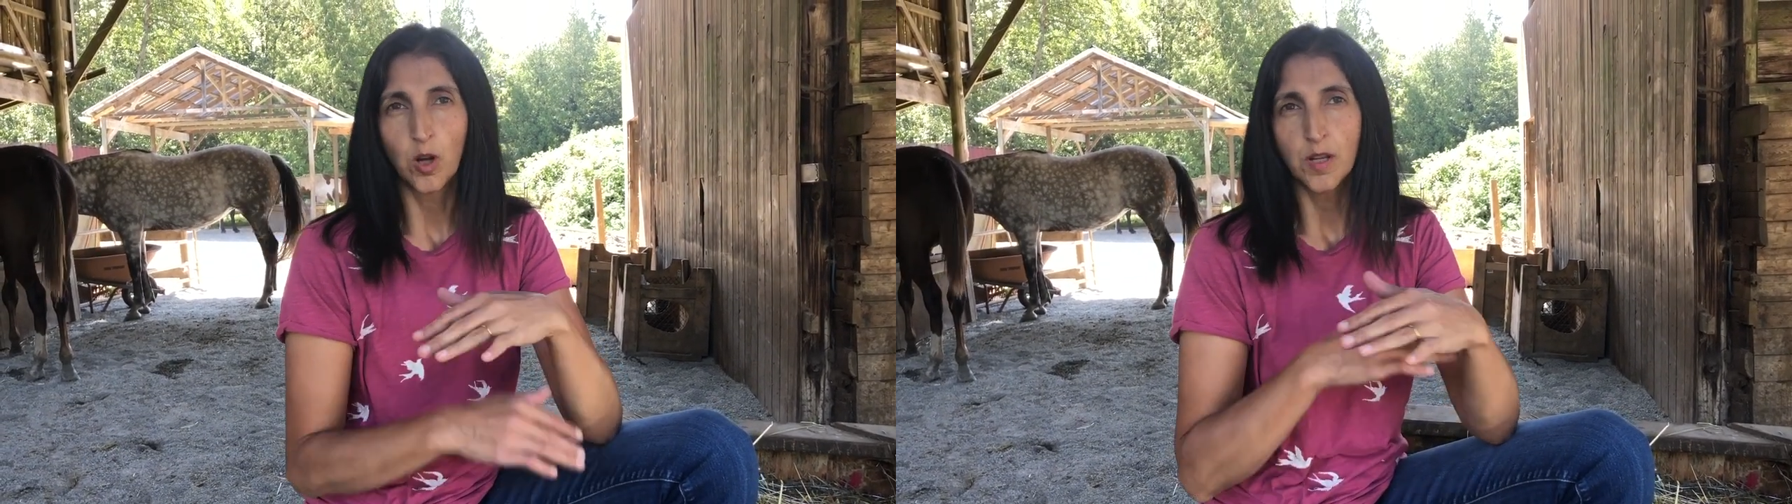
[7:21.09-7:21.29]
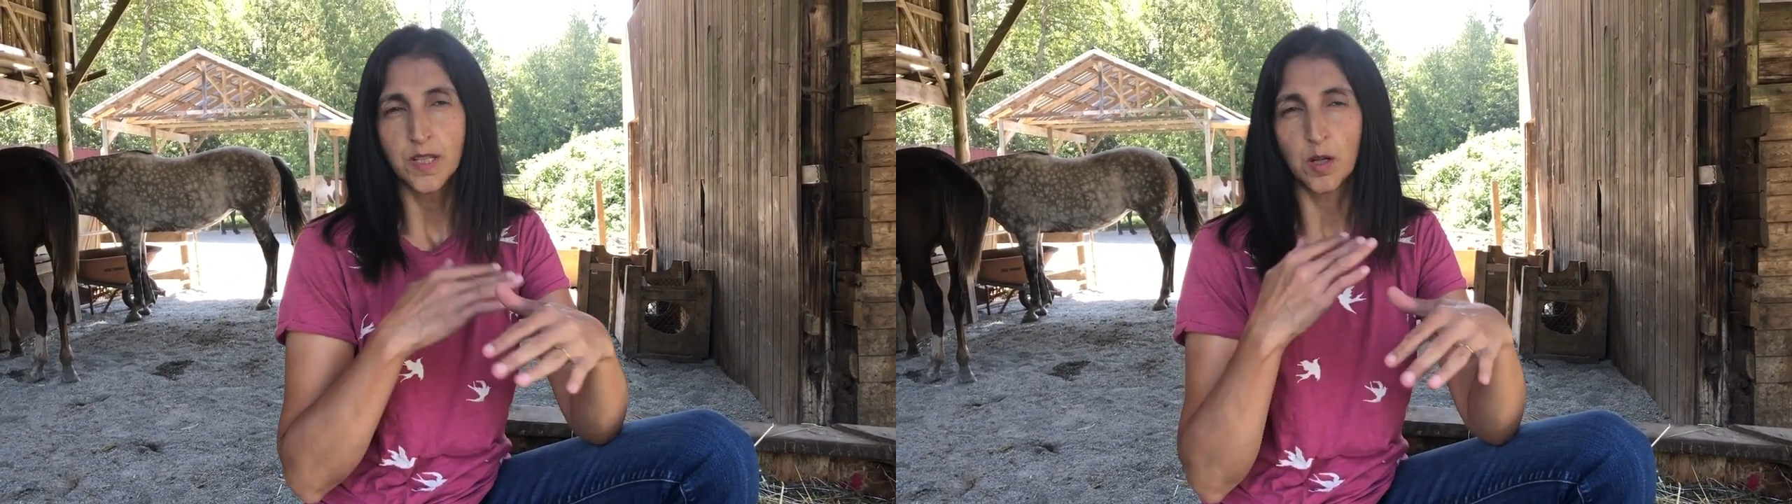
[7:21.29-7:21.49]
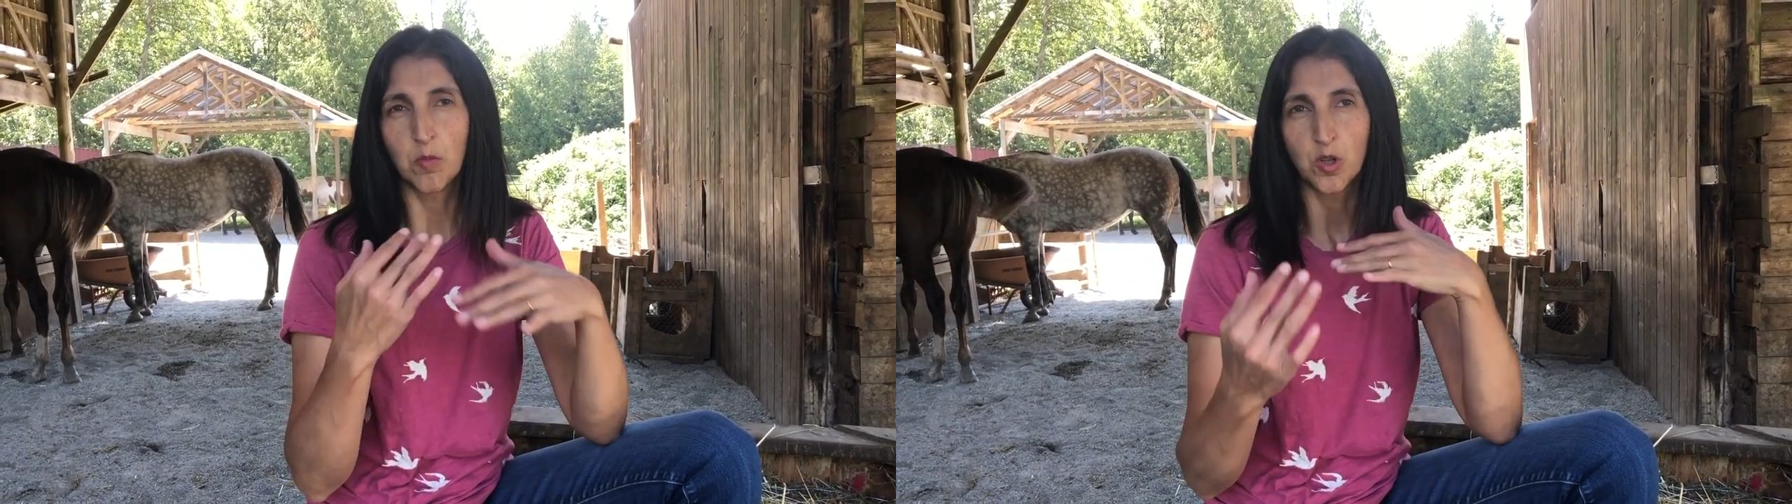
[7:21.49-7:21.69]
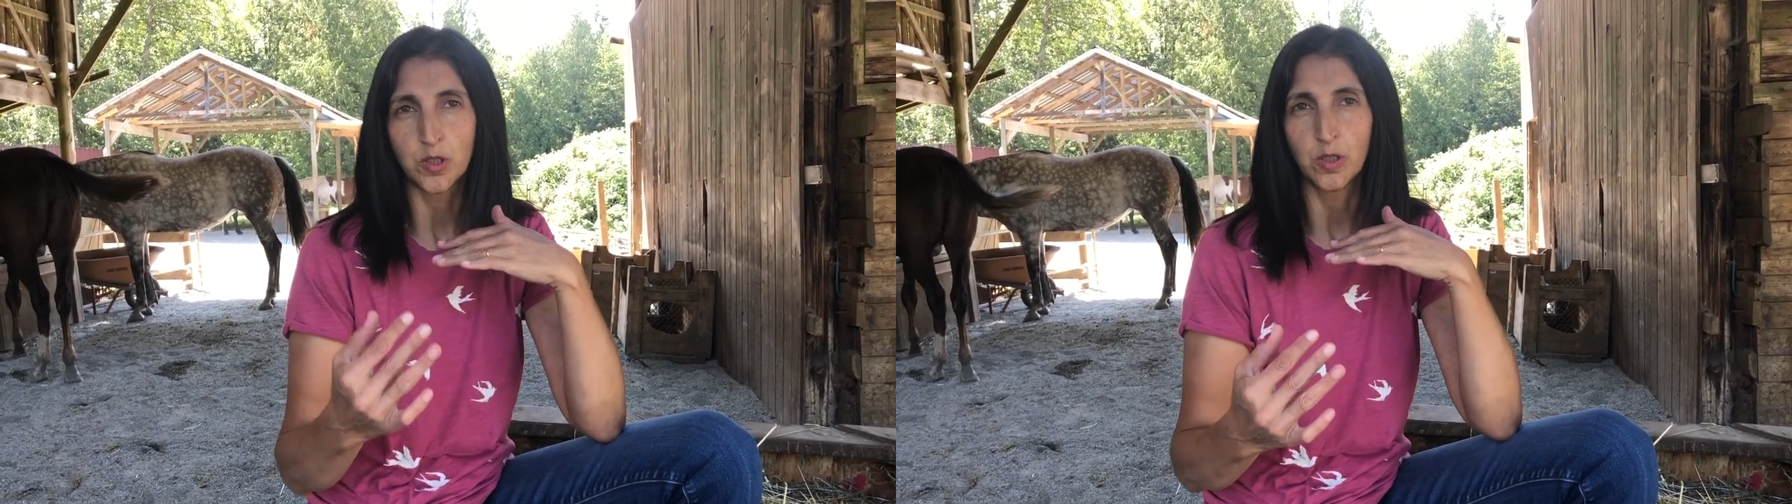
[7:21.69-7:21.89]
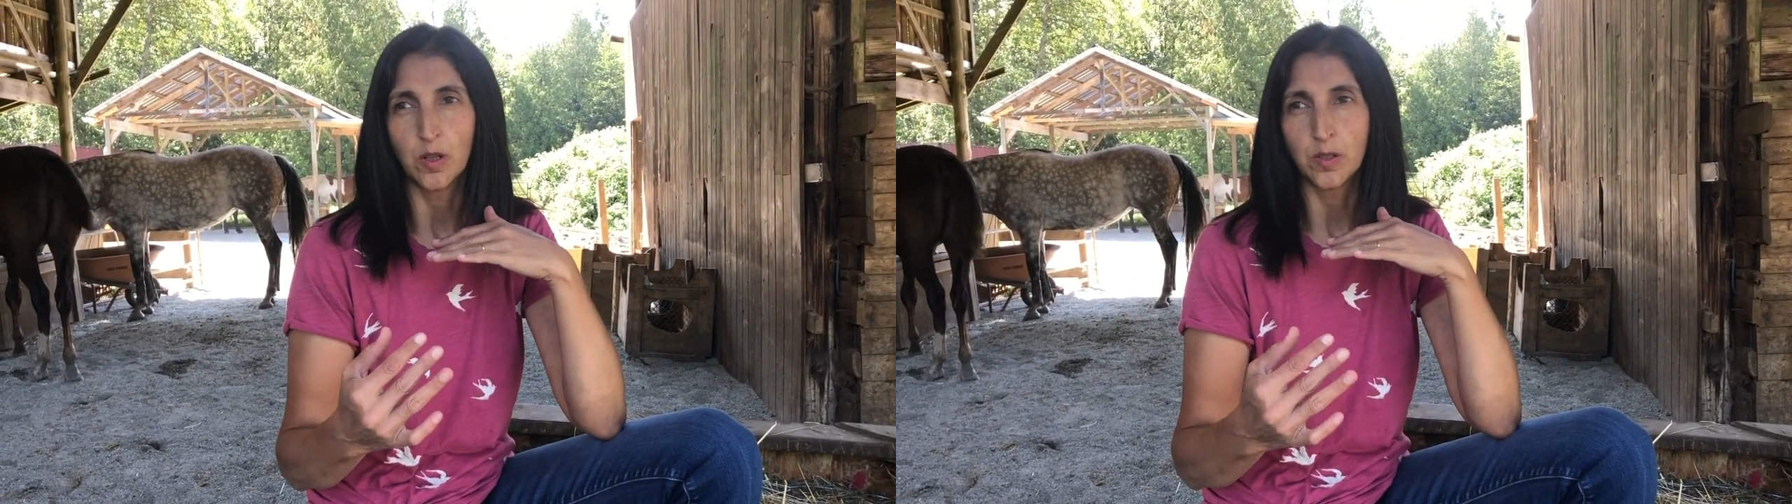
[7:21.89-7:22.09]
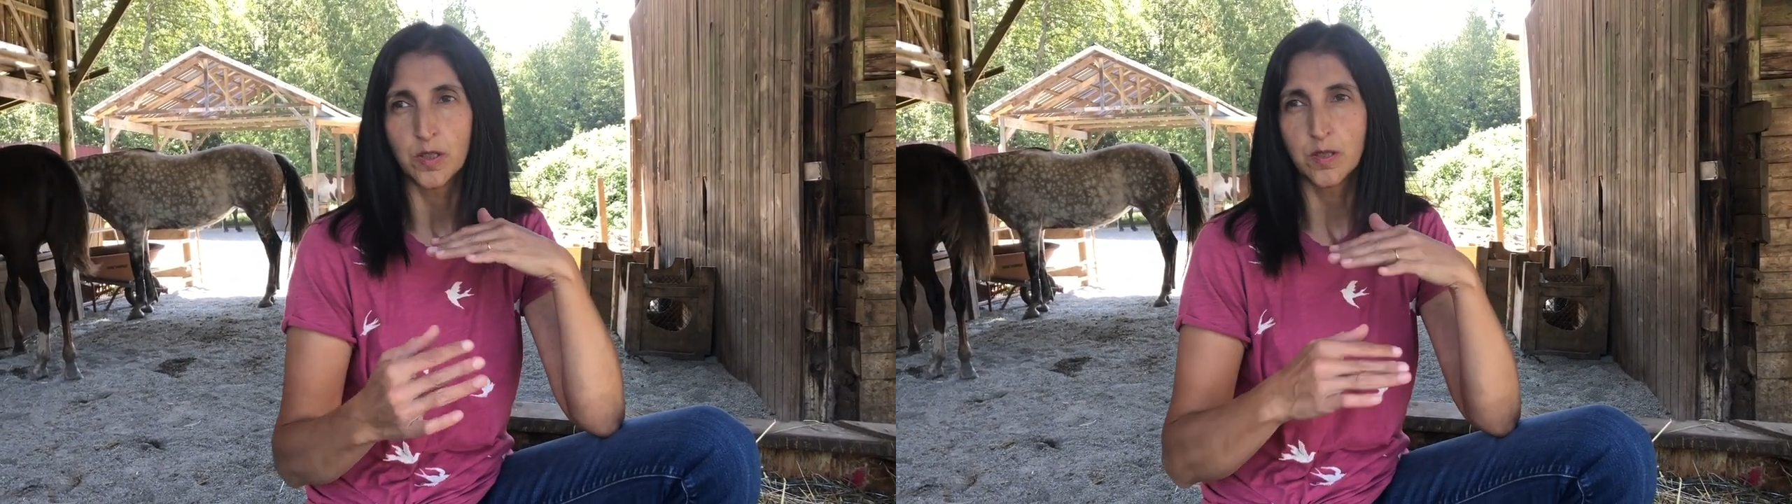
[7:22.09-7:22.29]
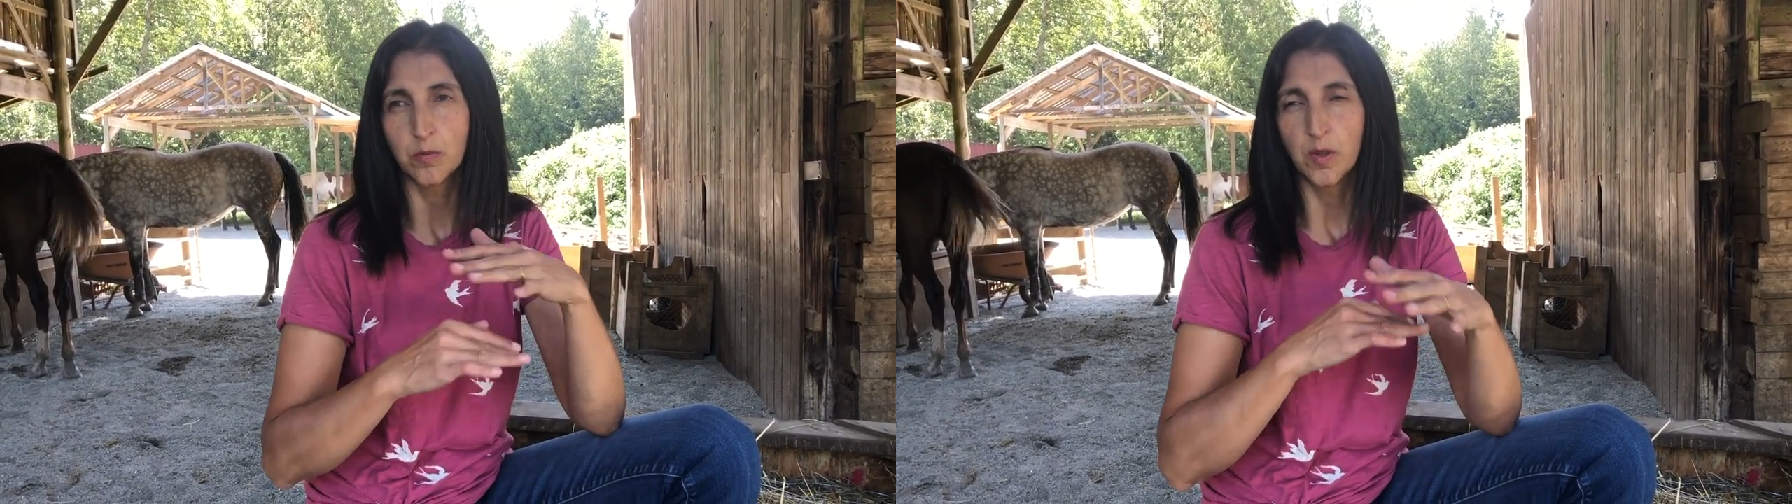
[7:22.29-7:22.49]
contact martial arts